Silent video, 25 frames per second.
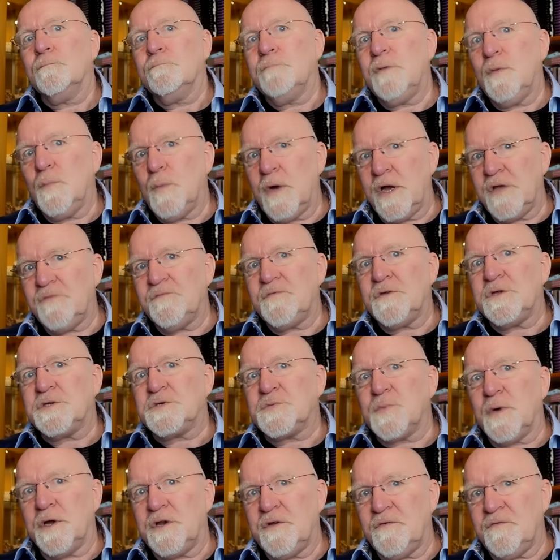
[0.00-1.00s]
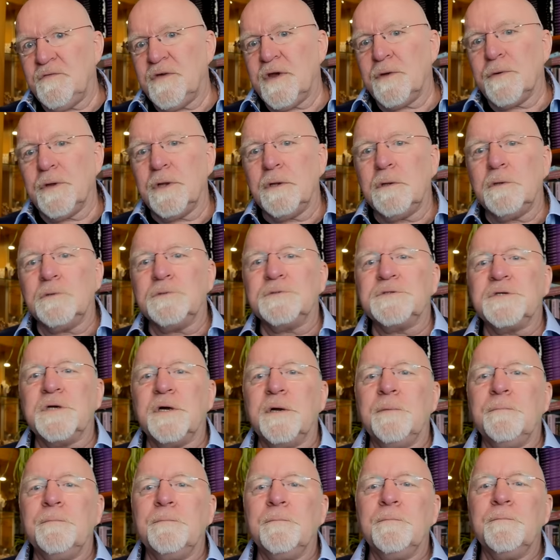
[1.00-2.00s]
Been waiting for this one a very long
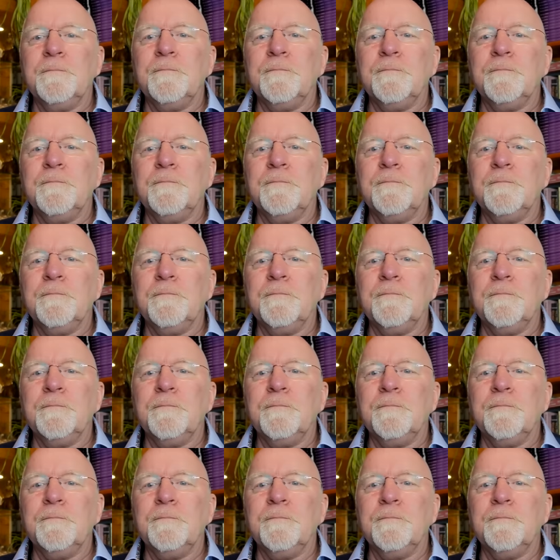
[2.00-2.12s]
time.